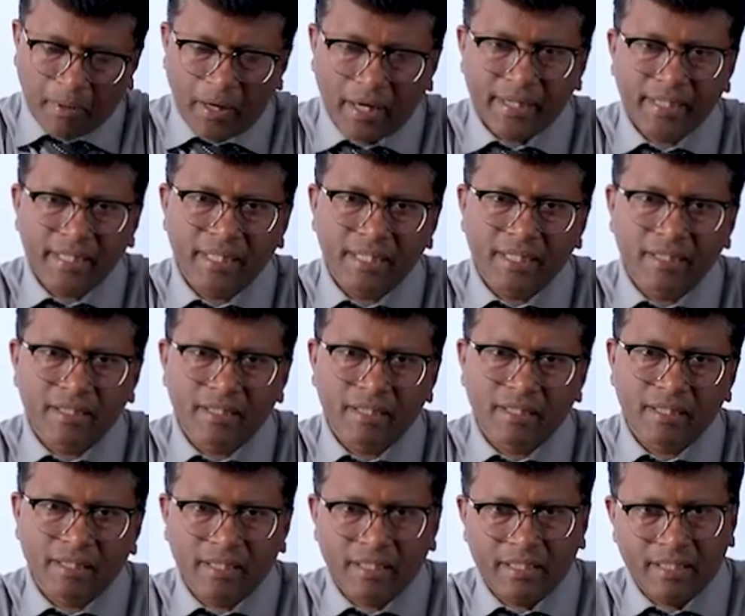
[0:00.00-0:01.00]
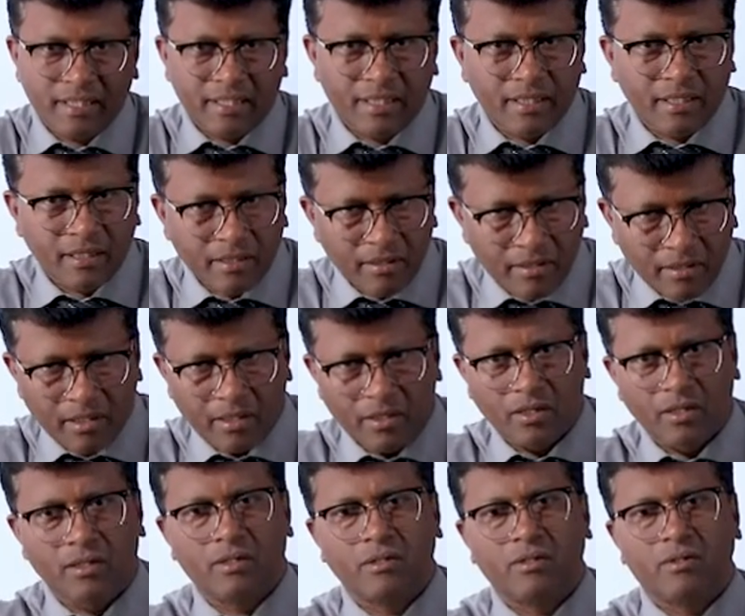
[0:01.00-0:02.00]
party is
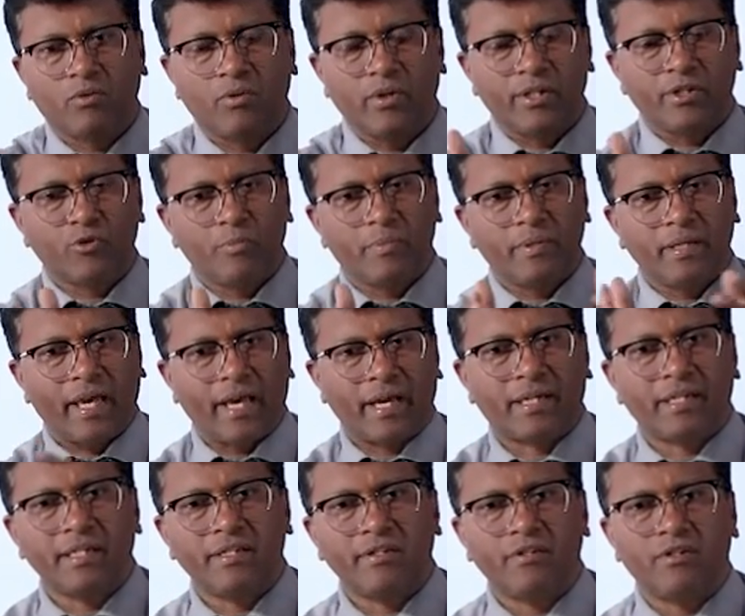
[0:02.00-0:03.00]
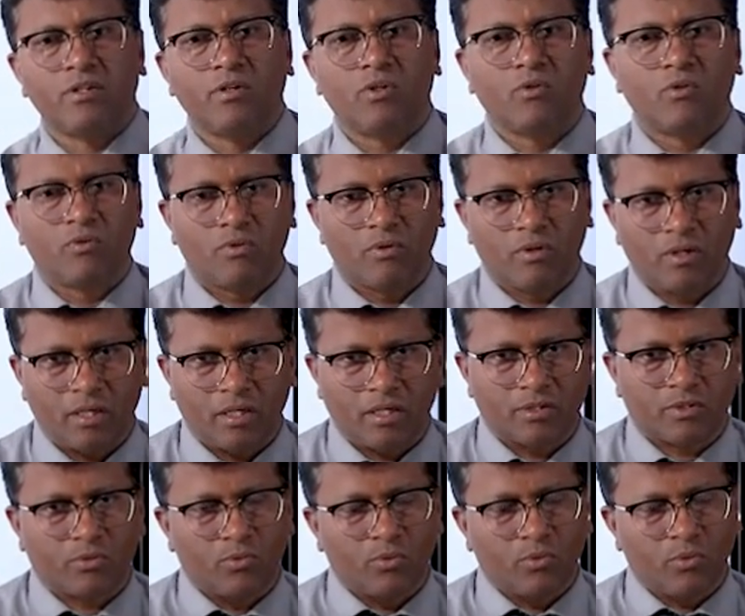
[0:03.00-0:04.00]
going to be agreed
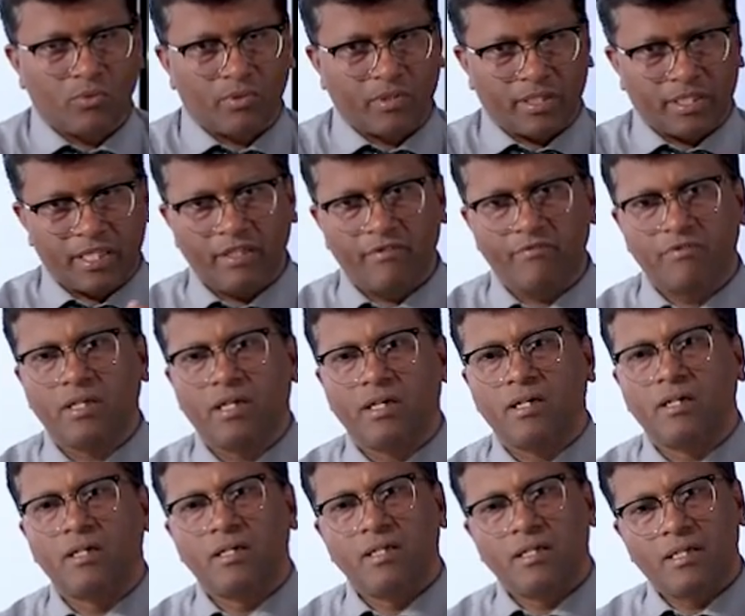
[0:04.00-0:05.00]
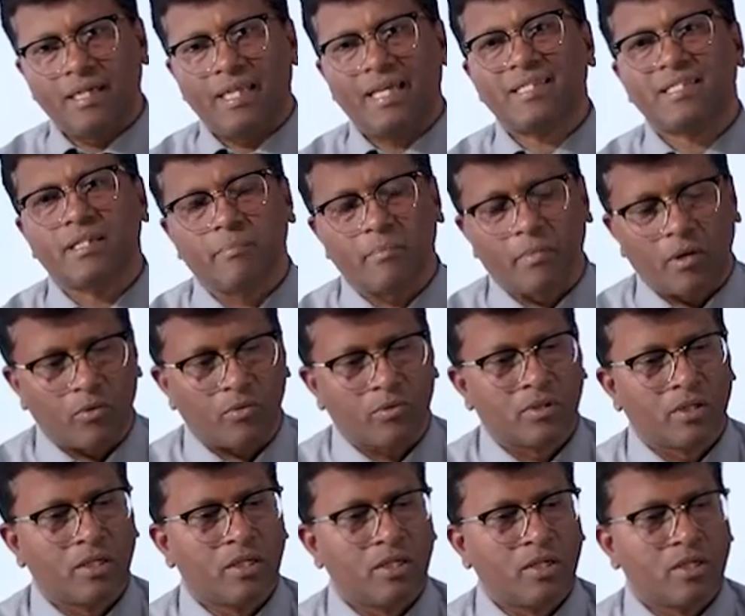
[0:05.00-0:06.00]
to receive the less
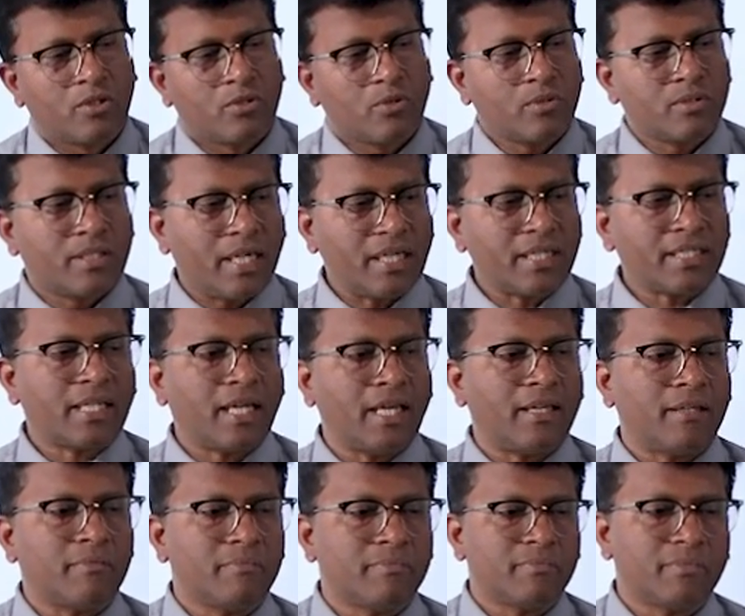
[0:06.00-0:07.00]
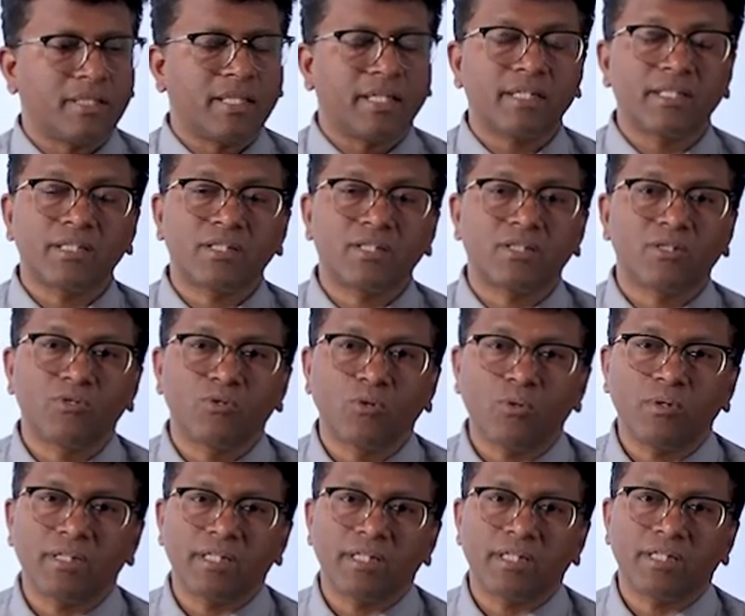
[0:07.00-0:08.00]
amount, so that time there is
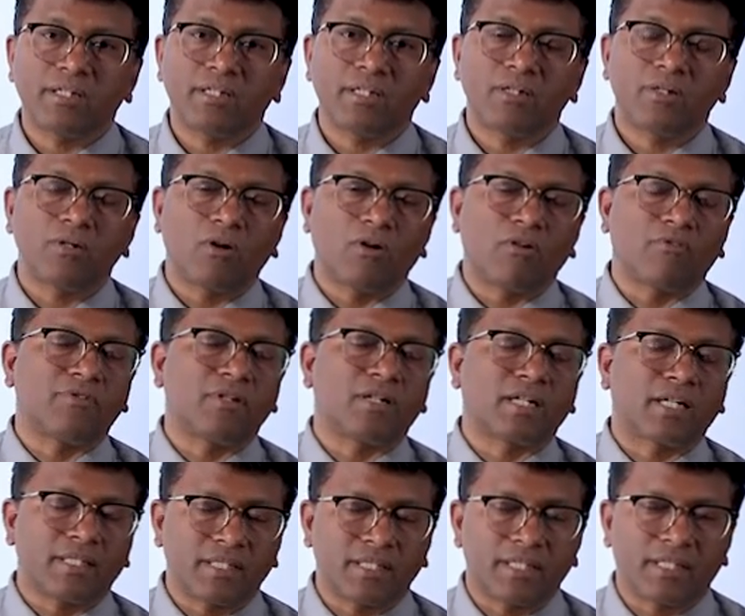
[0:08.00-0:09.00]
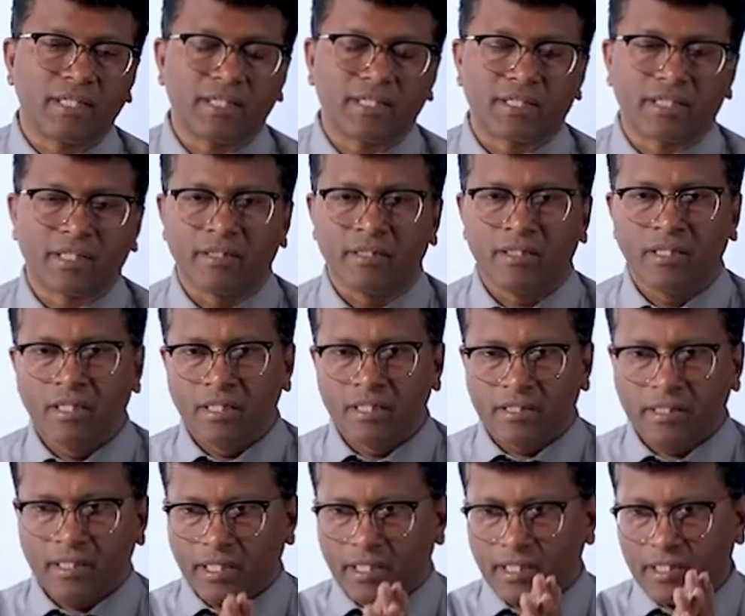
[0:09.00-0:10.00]
no need of the consideration,
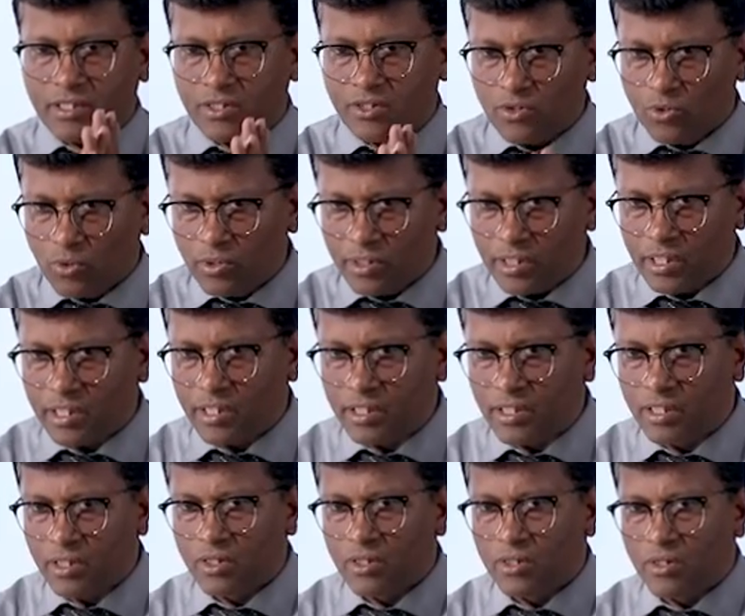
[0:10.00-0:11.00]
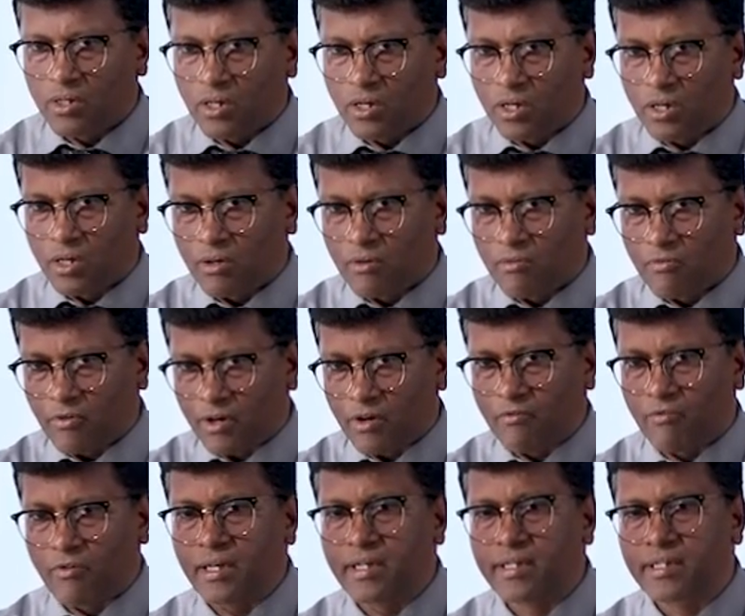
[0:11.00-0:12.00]
there is no need for
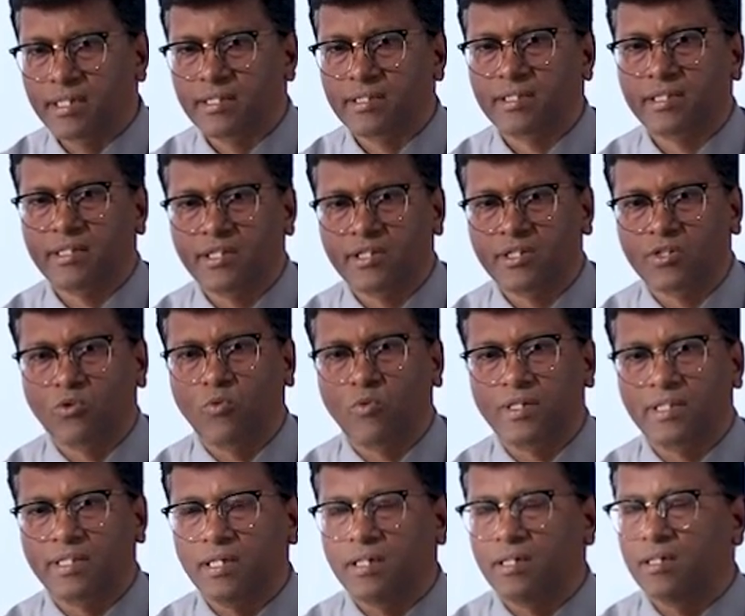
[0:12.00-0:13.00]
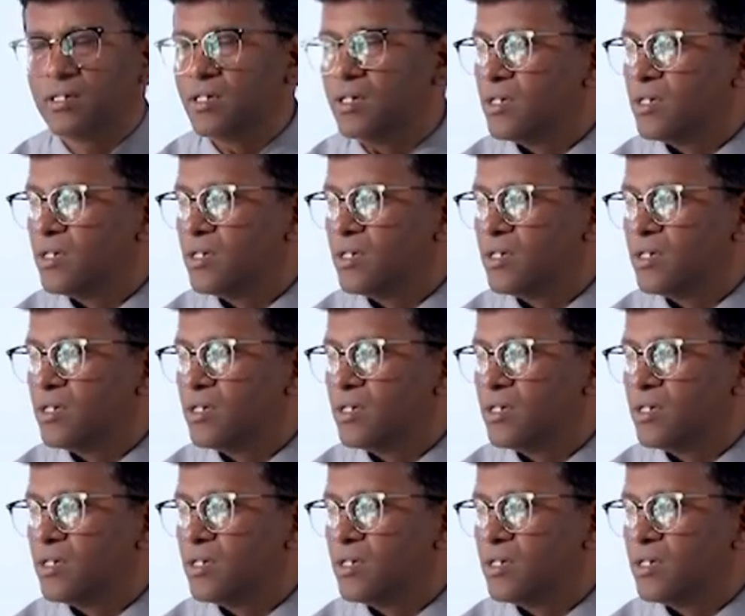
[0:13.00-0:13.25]
a valid consideration over there.